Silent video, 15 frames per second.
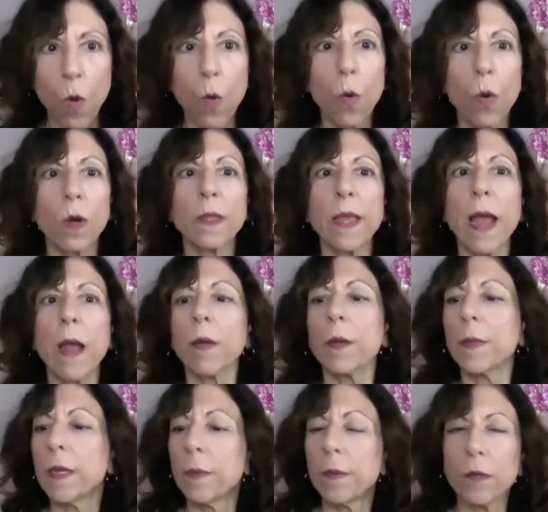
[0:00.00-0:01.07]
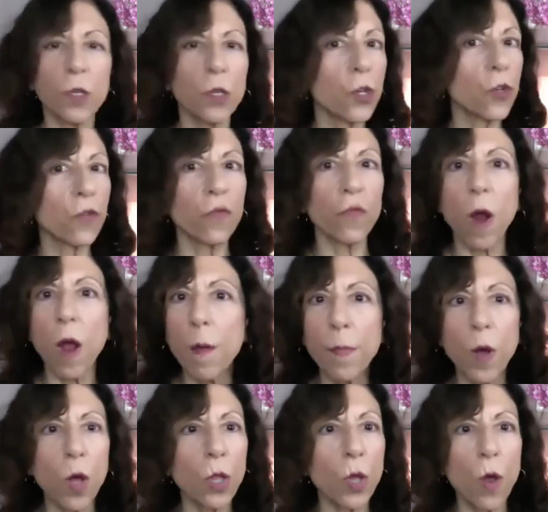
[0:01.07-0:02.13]
or allowing people to tromp
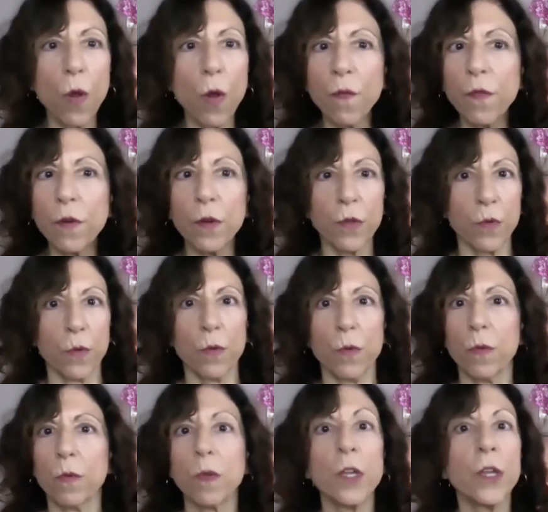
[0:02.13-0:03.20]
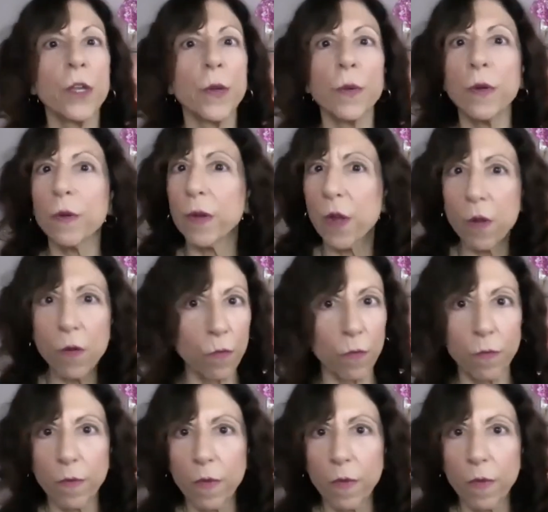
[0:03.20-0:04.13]
all over you. No, no, no.